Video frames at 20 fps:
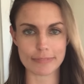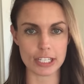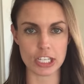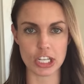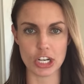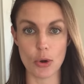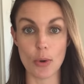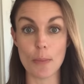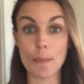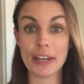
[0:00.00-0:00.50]
you
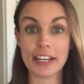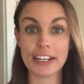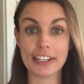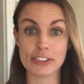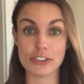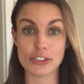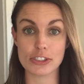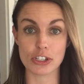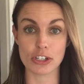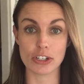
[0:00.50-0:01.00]
know, a big
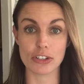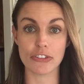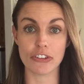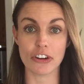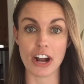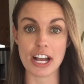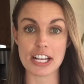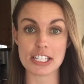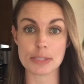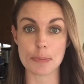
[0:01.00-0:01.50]
concern for
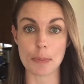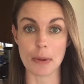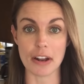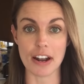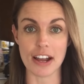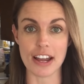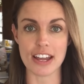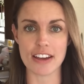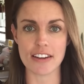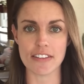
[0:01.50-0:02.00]
us, but
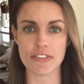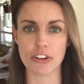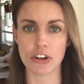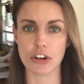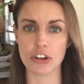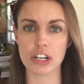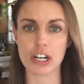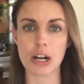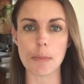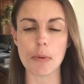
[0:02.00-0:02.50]
I have
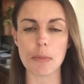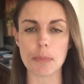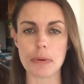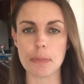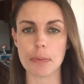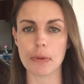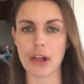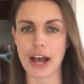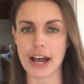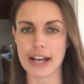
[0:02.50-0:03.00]
heard a couple
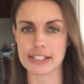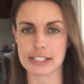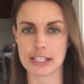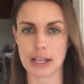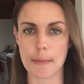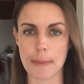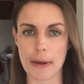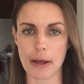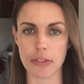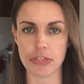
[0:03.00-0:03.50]
people ask
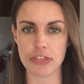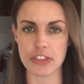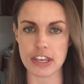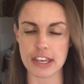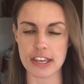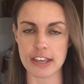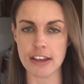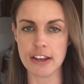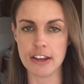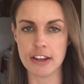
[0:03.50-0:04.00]
about
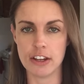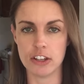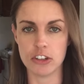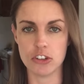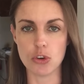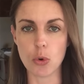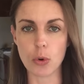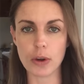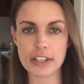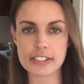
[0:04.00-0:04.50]
the
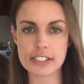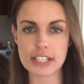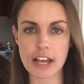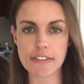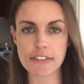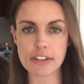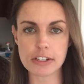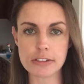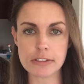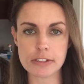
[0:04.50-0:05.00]
noise
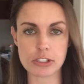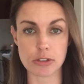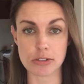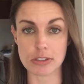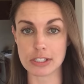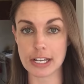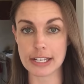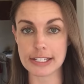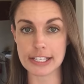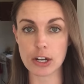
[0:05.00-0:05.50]
level, so
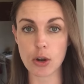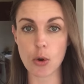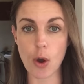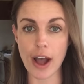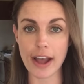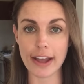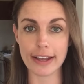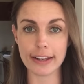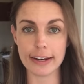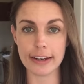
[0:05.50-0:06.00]
it's nice and
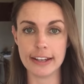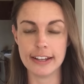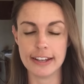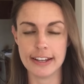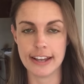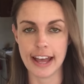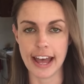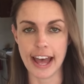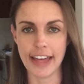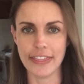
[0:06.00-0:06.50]
quiet.
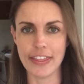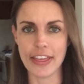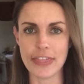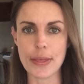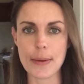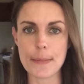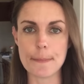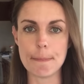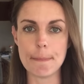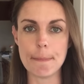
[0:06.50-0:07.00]
And then
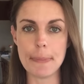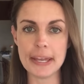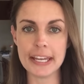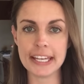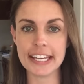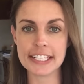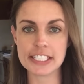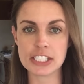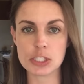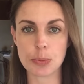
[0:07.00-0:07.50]
the
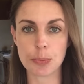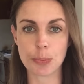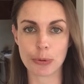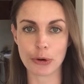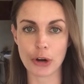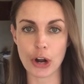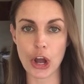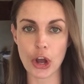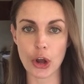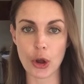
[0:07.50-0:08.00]
biggest
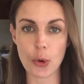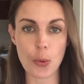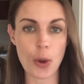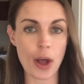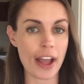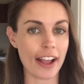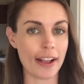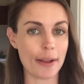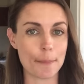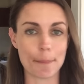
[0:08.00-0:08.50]
pro
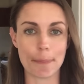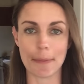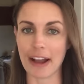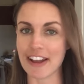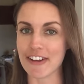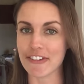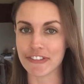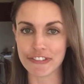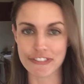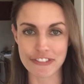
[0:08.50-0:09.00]
by
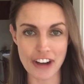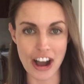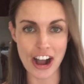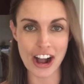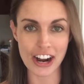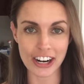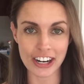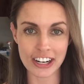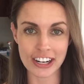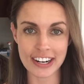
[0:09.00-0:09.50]

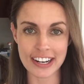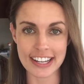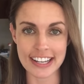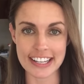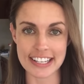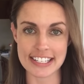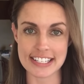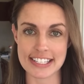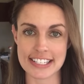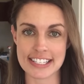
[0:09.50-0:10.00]
far
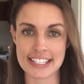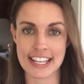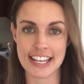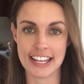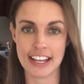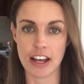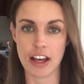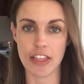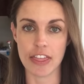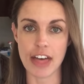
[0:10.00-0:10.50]
is
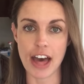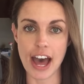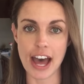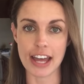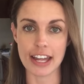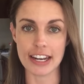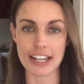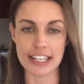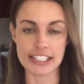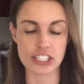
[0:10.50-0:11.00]

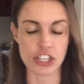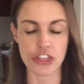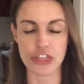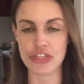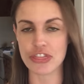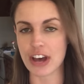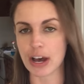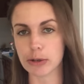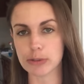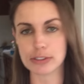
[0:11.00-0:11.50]
that it's
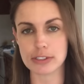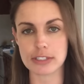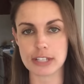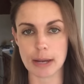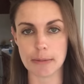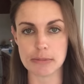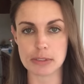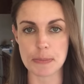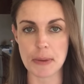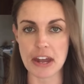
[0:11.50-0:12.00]
1,000
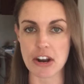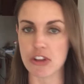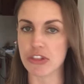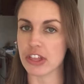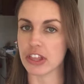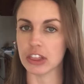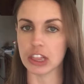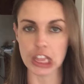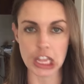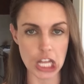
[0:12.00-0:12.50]
times better
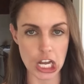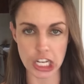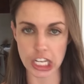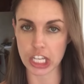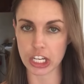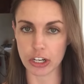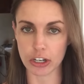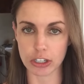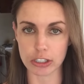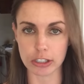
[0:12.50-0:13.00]
than lugging
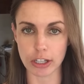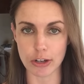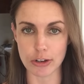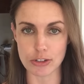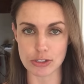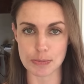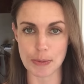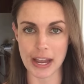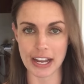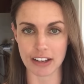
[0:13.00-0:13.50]
your
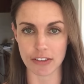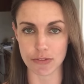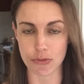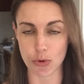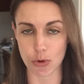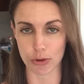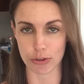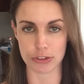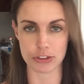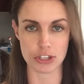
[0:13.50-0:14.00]
clothes back and
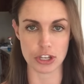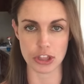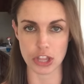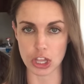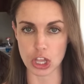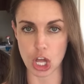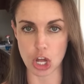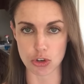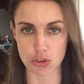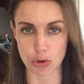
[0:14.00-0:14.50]
forth to the
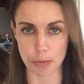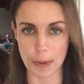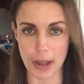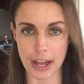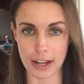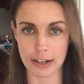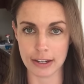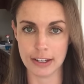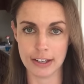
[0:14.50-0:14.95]
laundromat.